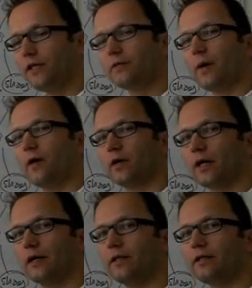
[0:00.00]
feed by
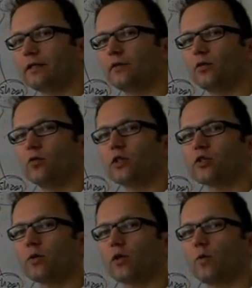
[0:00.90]
OrganiK,
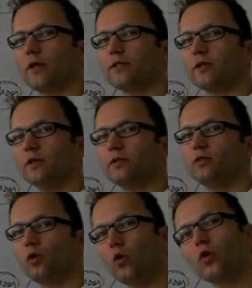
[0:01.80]
which recommends
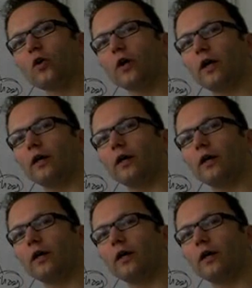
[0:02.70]
her to look